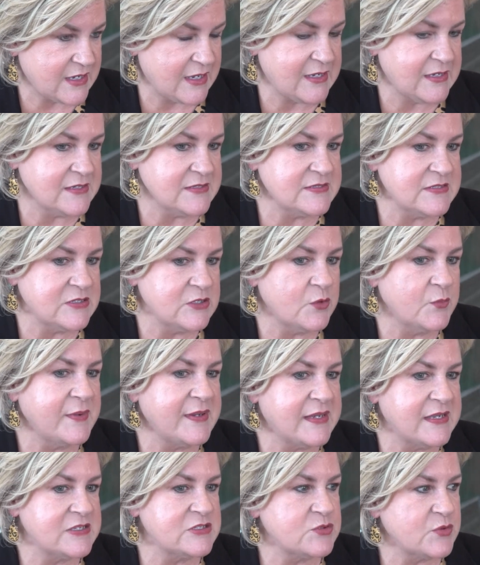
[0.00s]
And until we
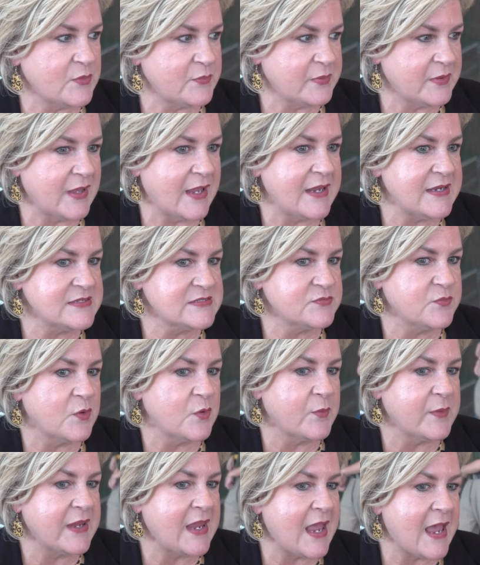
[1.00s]
get to a place where
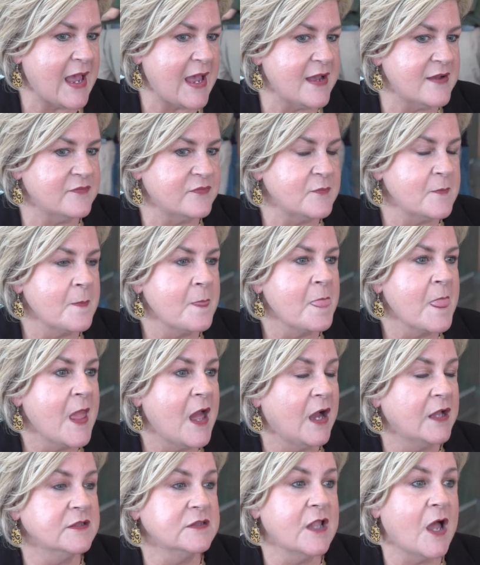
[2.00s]
we have
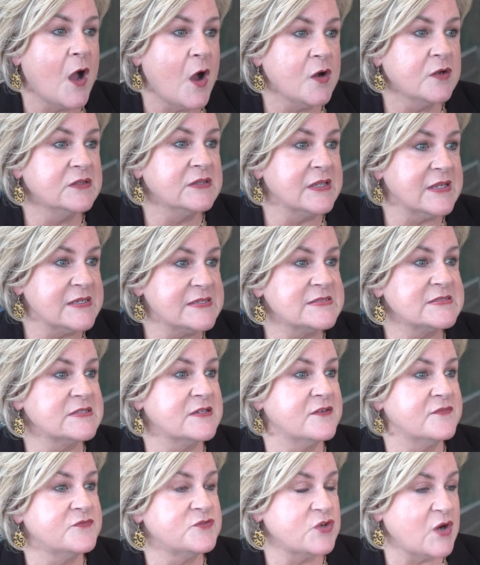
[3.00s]
a long list
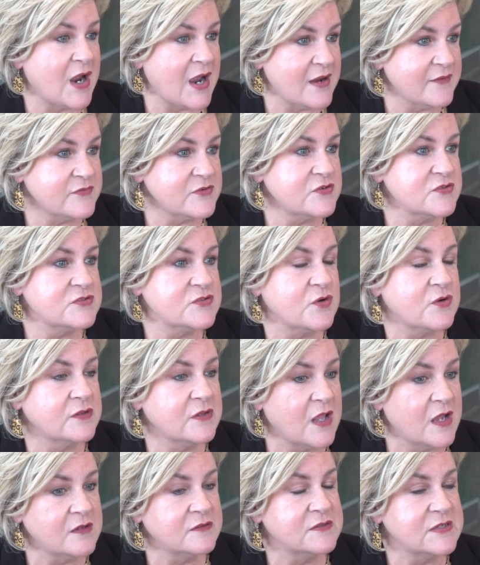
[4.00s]
of drivers or a
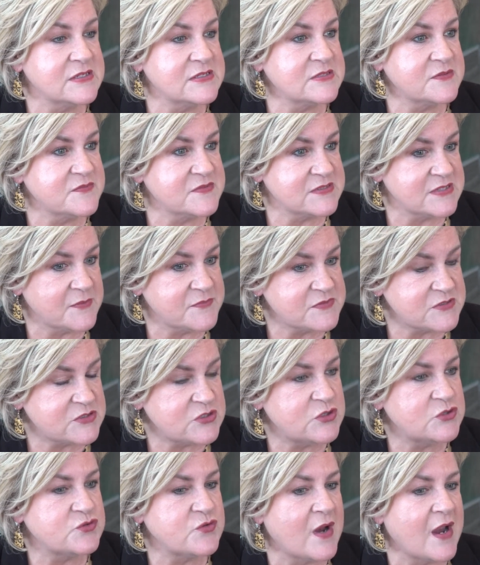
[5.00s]
long list of
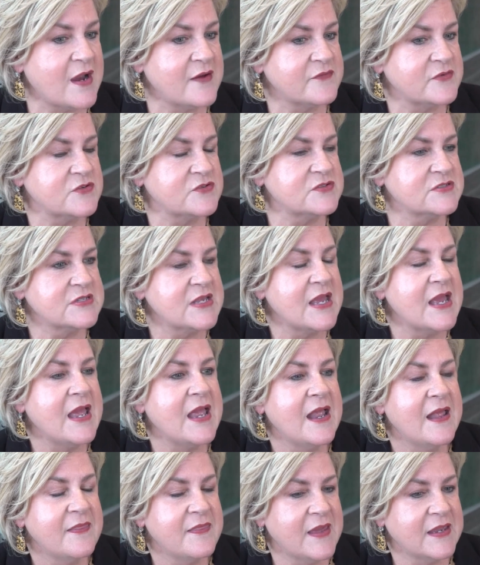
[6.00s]
substitute drivers
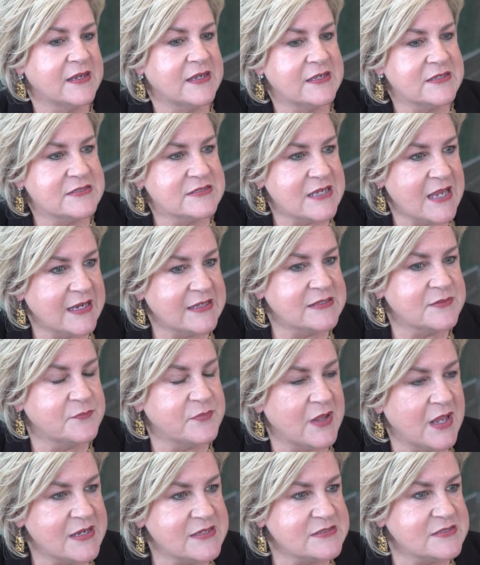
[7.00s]
that can take the
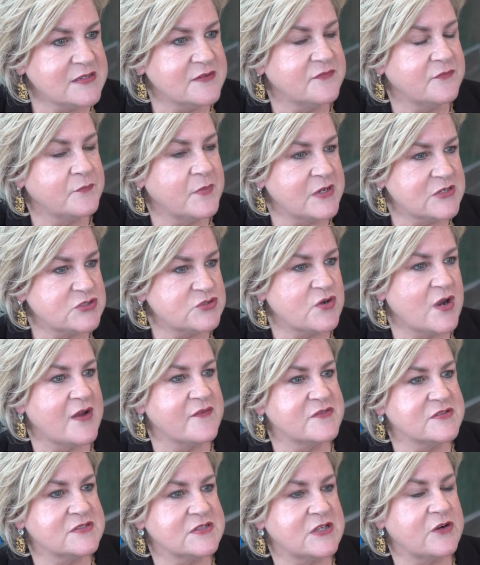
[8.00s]
place of bus
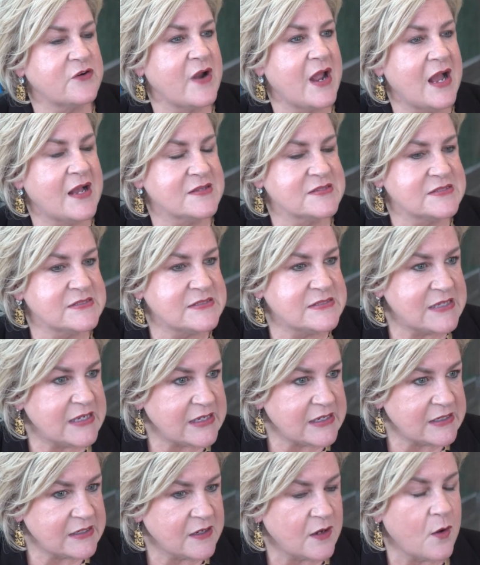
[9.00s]
drivers that are out
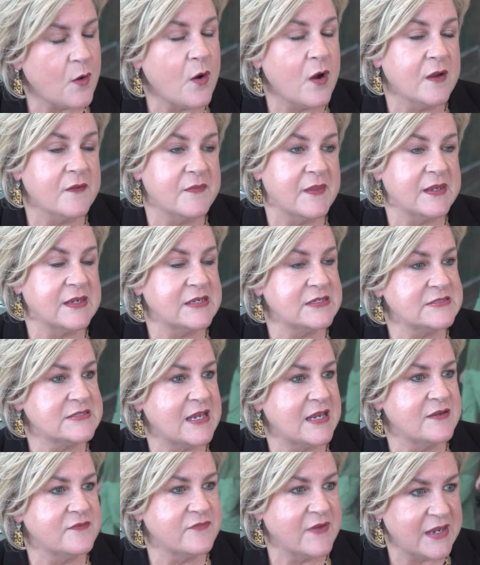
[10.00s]
sick or that can
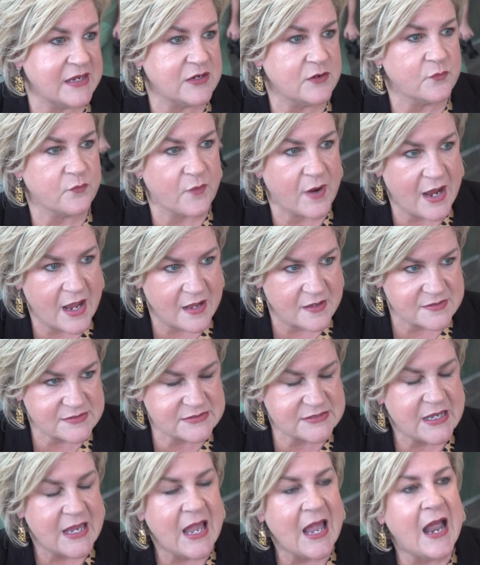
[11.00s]
take vacant
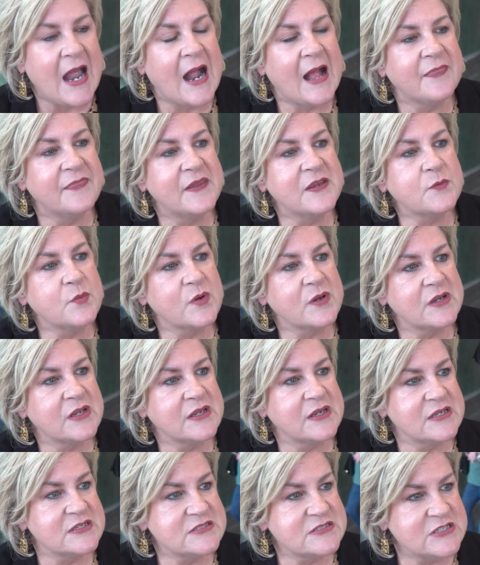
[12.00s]
routes. I think we're going
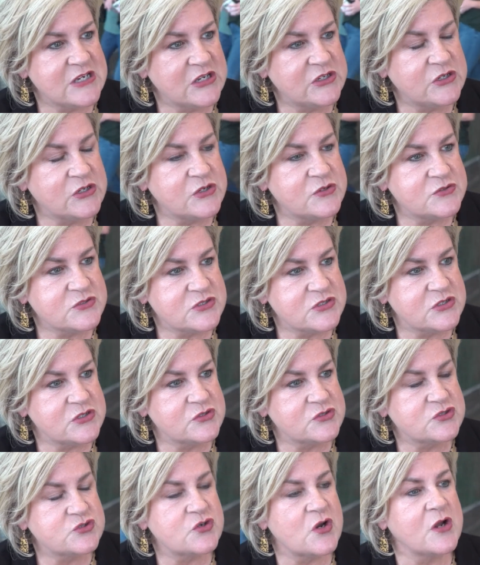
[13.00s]
to continue to
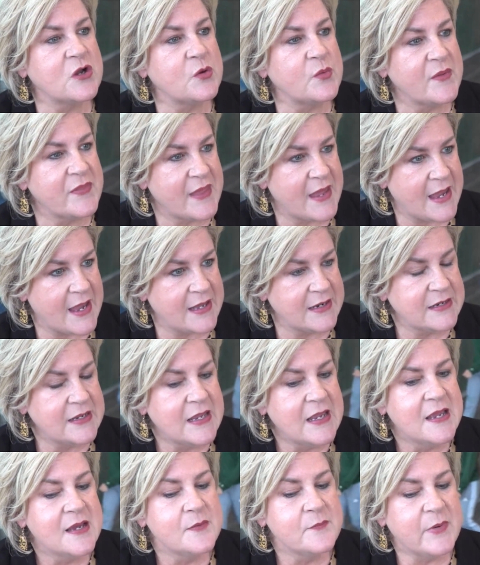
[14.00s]
struggle with that.
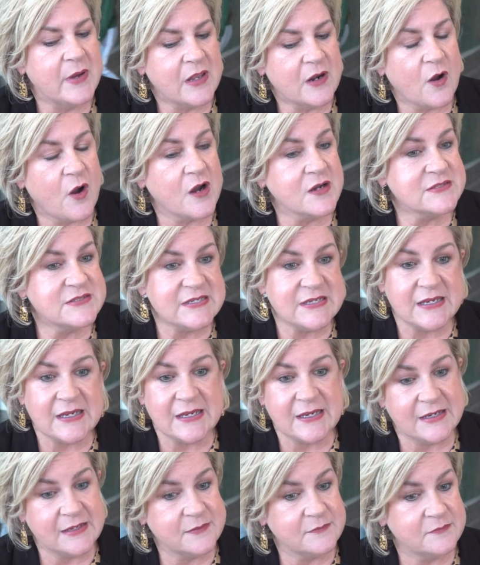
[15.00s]
But our
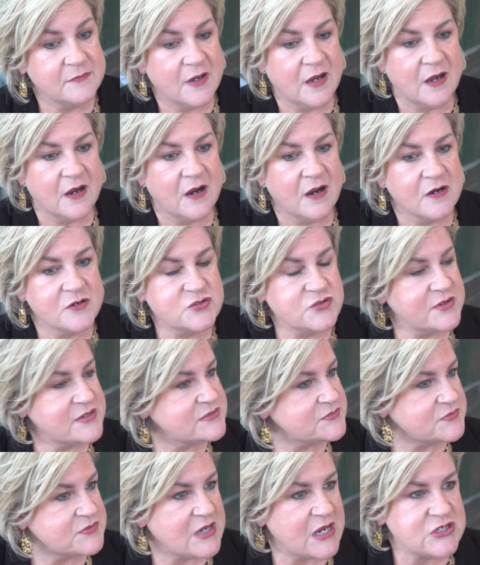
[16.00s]
team, our
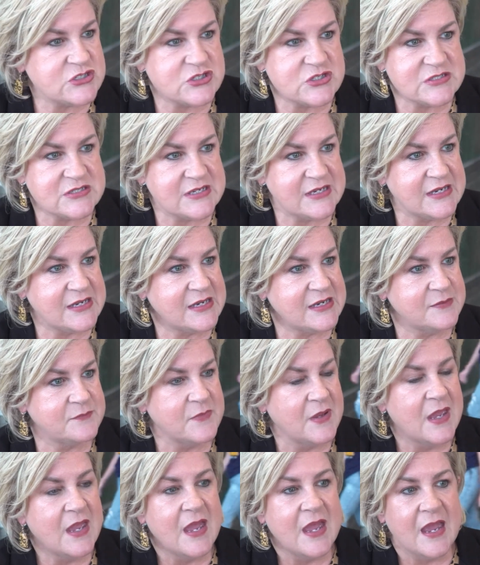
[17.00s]
transportation
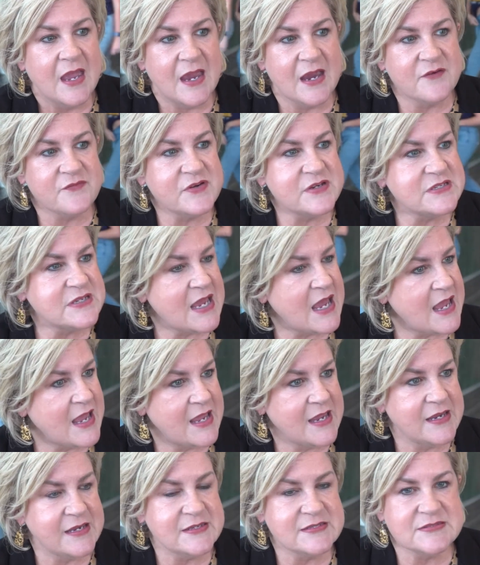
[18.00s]
team, every
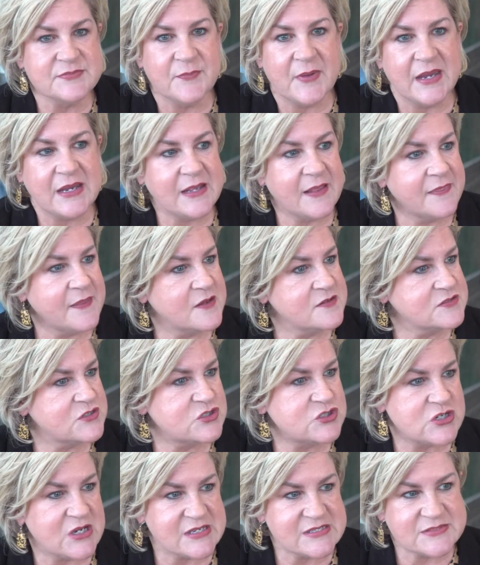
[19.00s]
day is making those
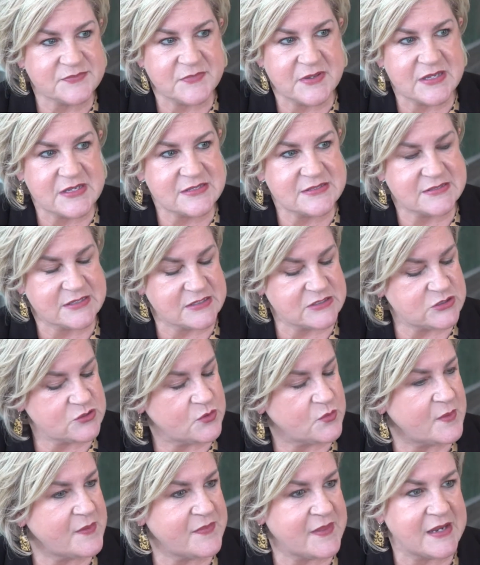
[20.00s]
adjustments and
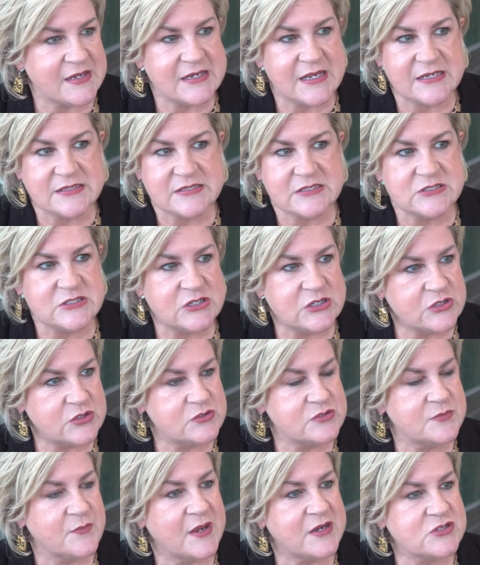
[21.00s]
doing what they need to do
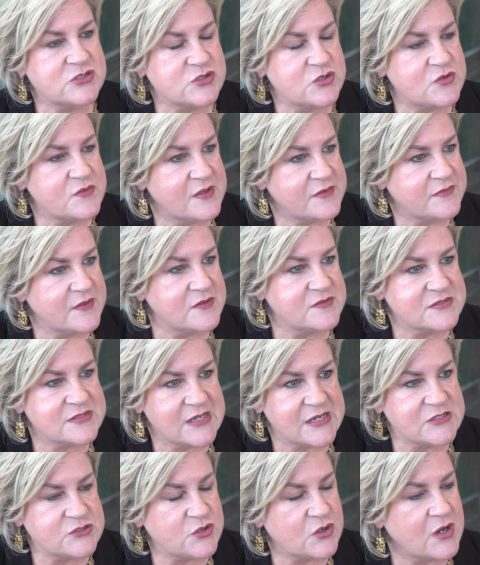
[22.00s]
to make sure that those
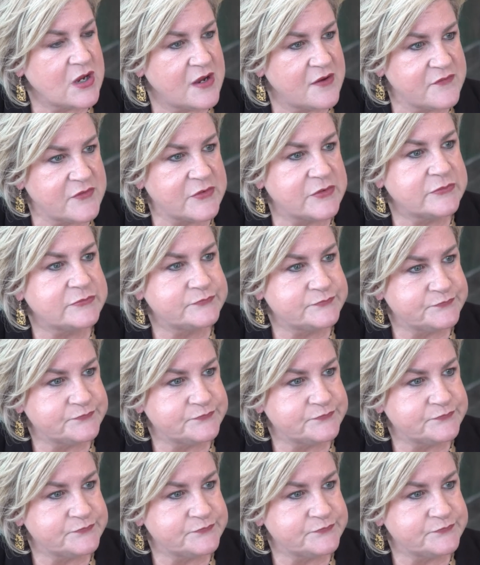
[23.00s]
things are covered.